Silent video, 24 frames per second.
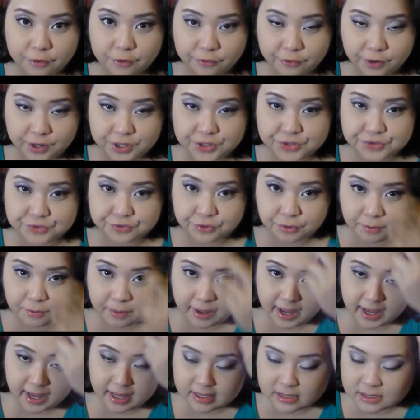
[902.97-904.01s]
French
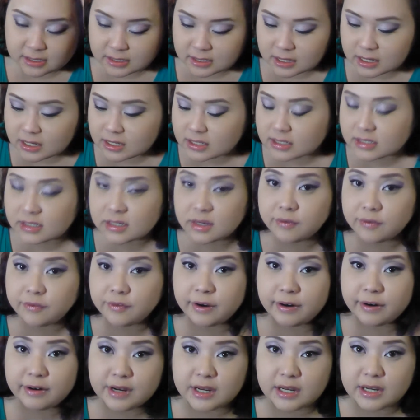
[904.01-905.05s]
Romance, it's a
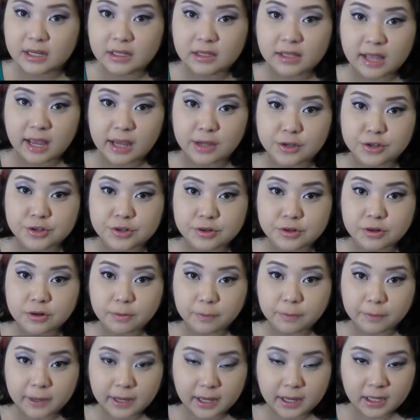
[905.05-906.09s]
very natural
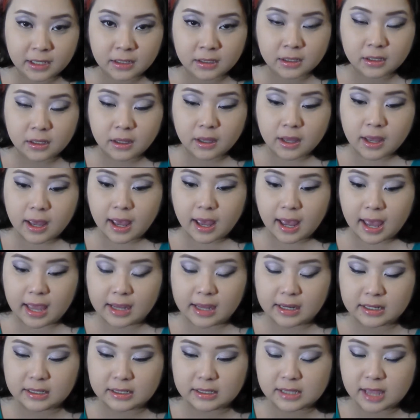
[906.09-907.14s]
pink,
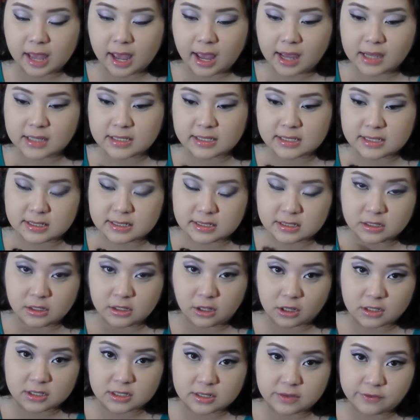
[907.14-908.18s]
and it has this
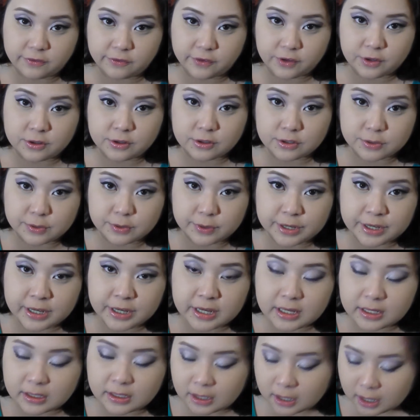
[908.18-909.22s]
glossy feel to
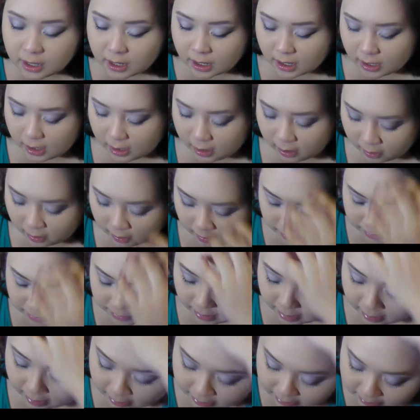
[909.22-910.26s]
it.
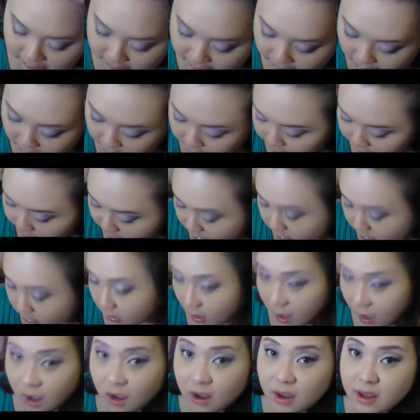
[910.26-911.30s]
I love it a
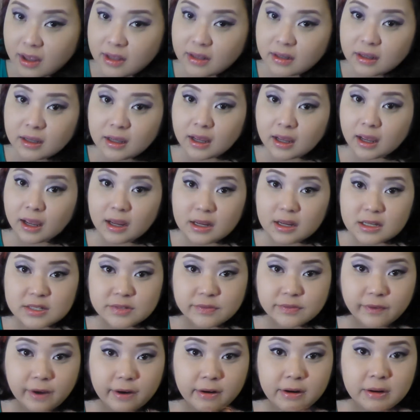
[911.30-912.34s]
lot. It's
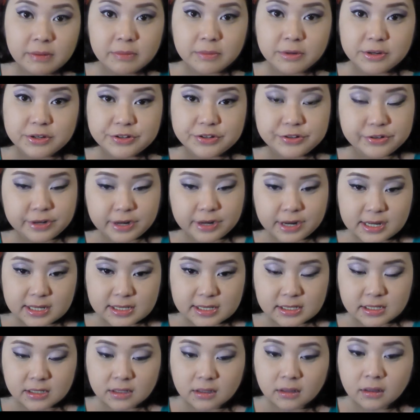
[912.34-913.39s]
very
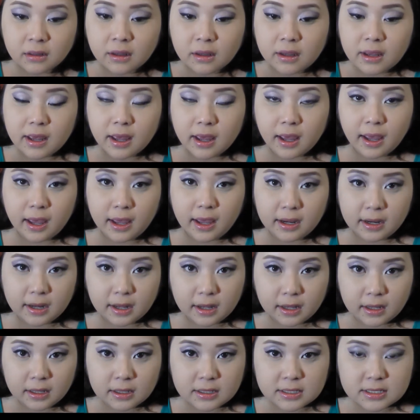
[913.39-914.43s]
moisturizing, and
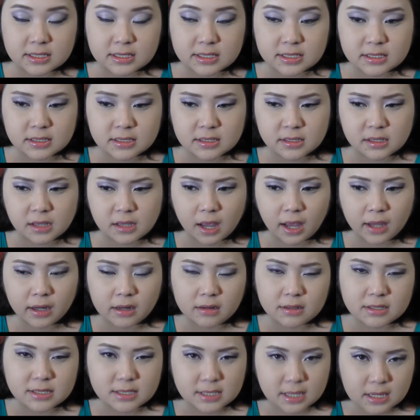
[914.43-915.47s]
it's kind
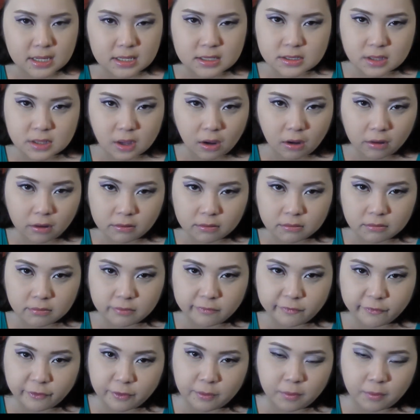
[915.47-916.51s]
of stays on
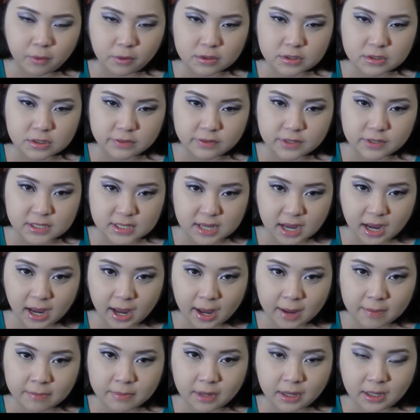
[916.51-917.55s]
for most of the
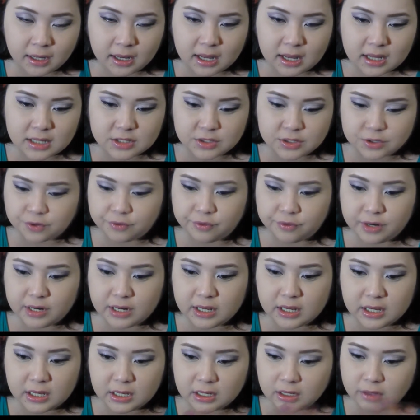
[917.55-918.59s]
time unless you're
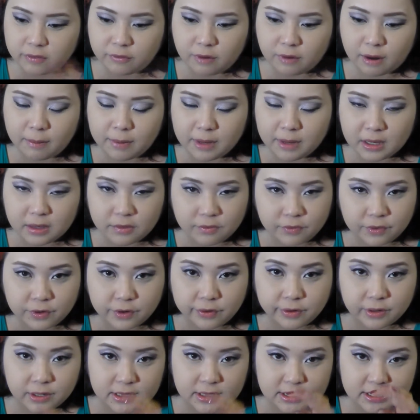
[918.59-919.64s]
really rubbing it
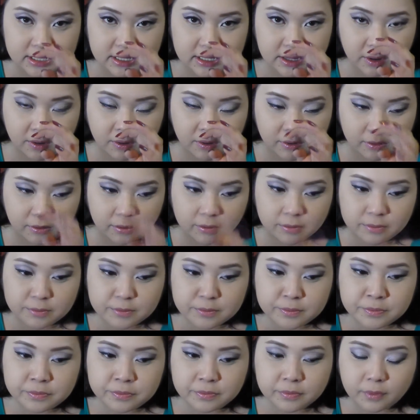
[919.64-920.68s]
vigorously or
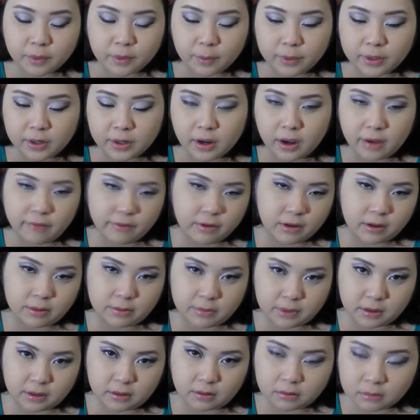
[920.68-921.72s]
when you're having a
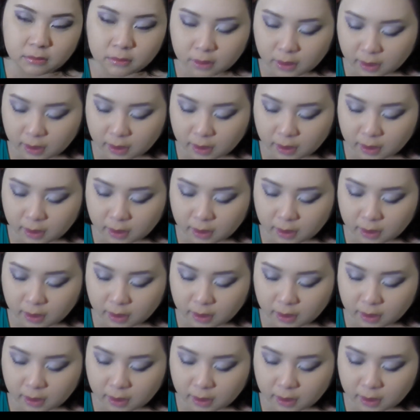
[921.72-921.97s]
meal.